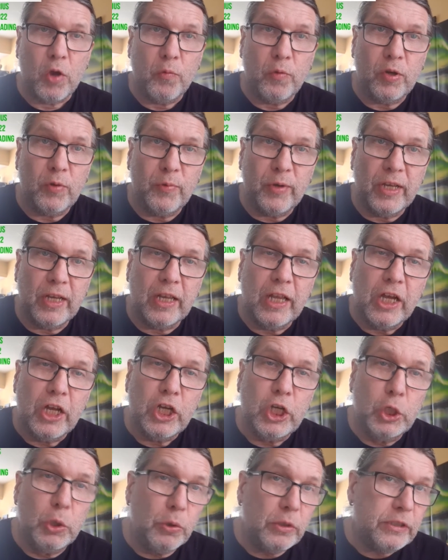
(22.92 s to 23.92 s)
we will
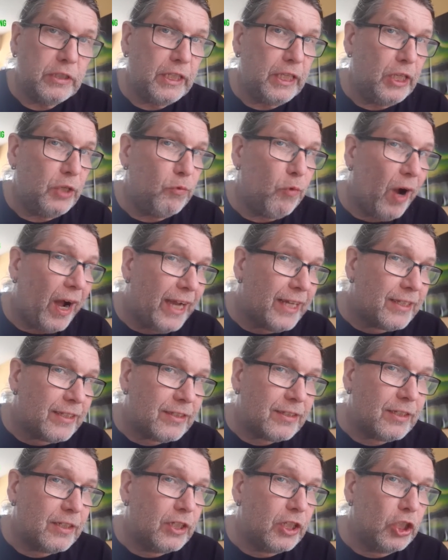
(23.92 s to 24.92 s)
loosely divide
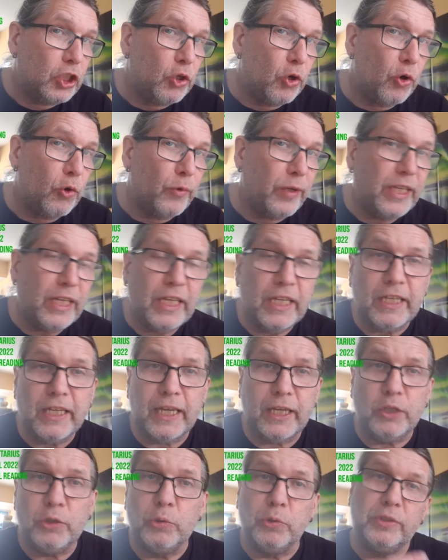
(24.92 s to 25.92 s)
your reading
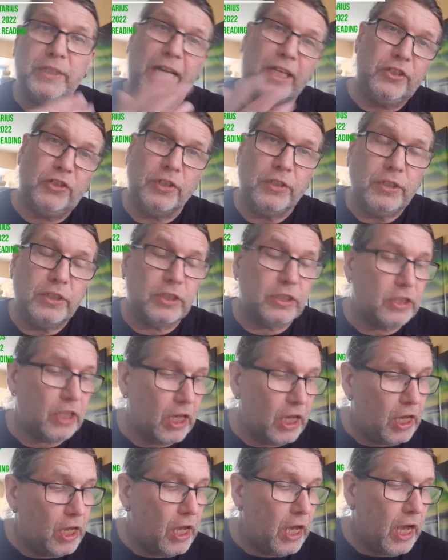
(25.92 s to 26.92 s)
into sections
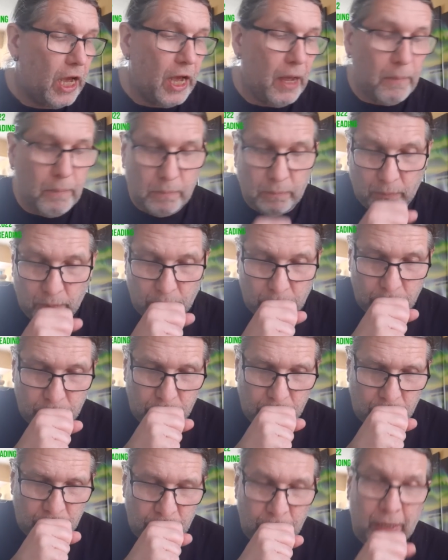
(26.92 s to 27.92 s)
and
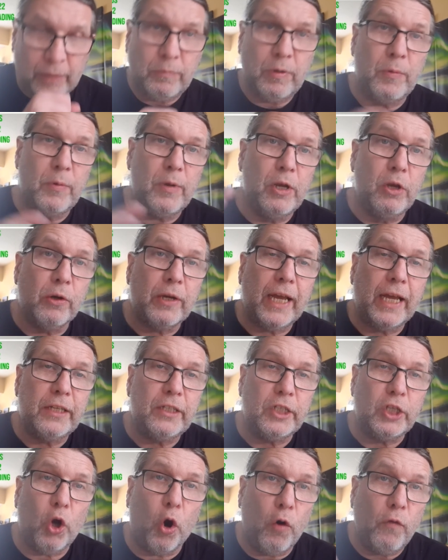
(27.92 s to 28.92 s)
we will look at
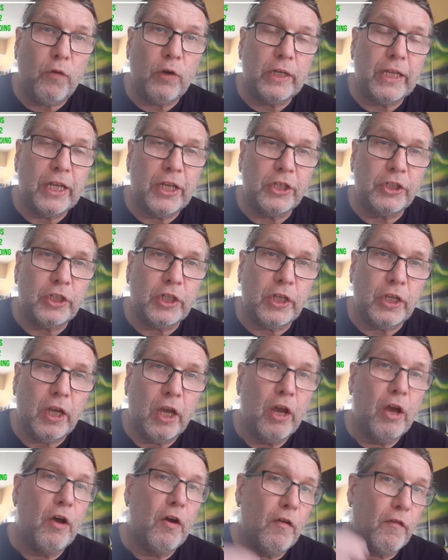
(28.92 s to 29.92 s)
the overall energy
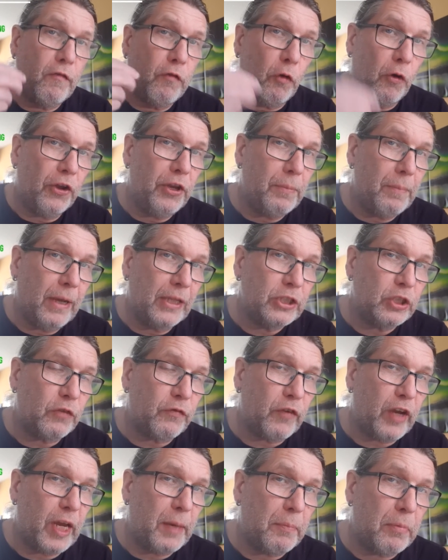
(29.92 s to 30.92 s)
for the month
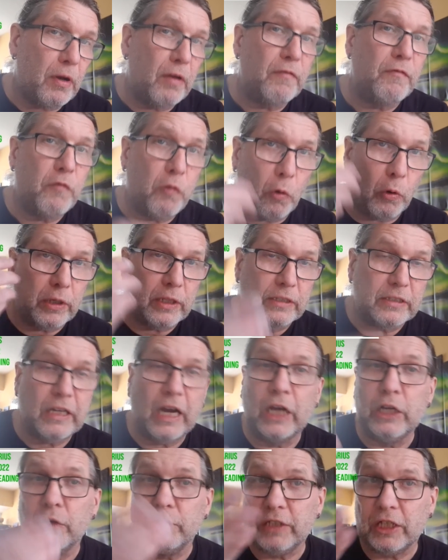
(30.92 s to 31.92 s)
of April for the
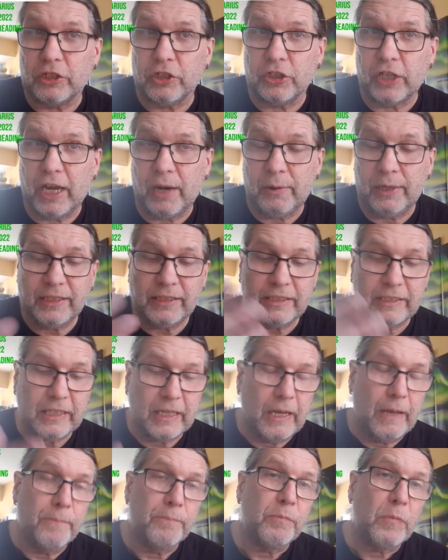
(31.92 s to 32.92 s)
sign of Sagittarius,
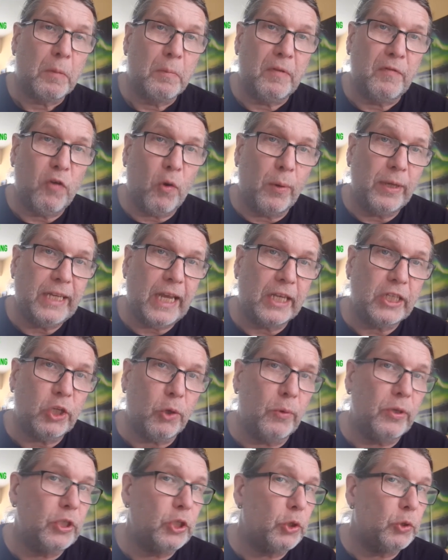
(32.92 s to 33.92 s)
before we then
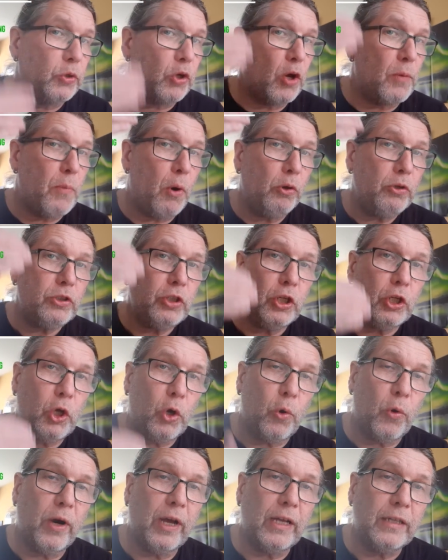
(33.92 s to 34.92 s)
go into your emotional
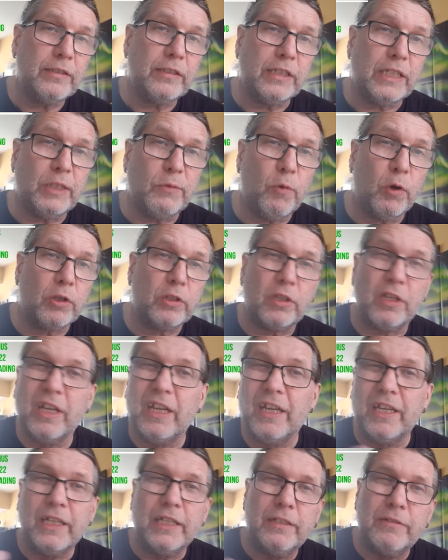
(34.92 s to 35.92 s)
core, see what
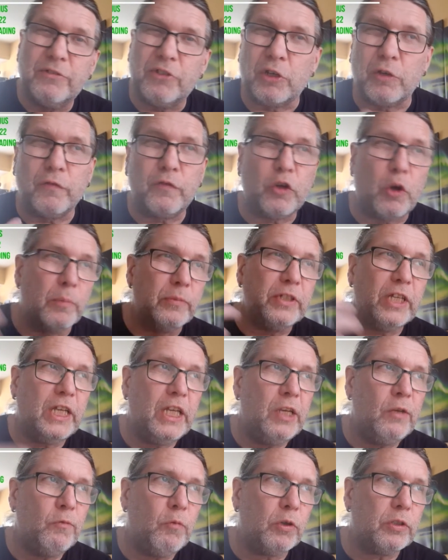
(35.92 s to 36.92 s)
sort of comes
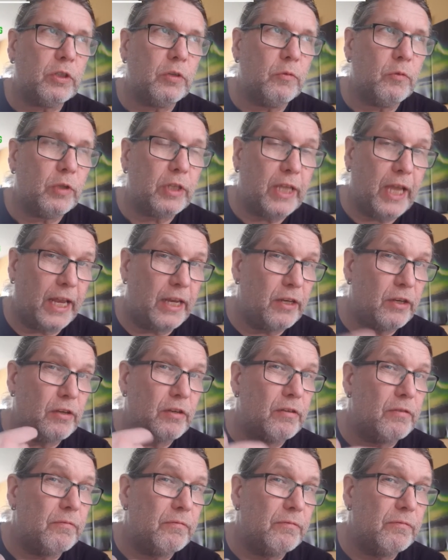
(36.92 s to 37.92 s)
in, what
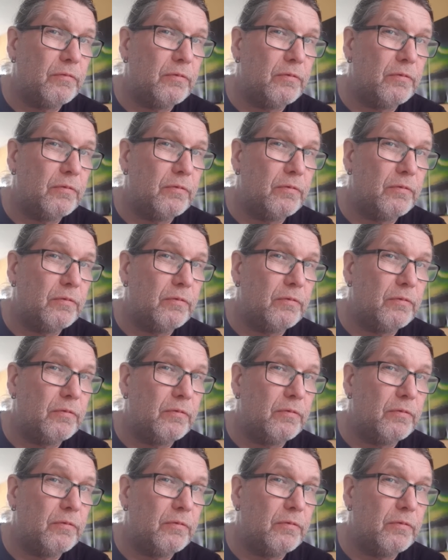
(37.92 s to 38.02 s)
can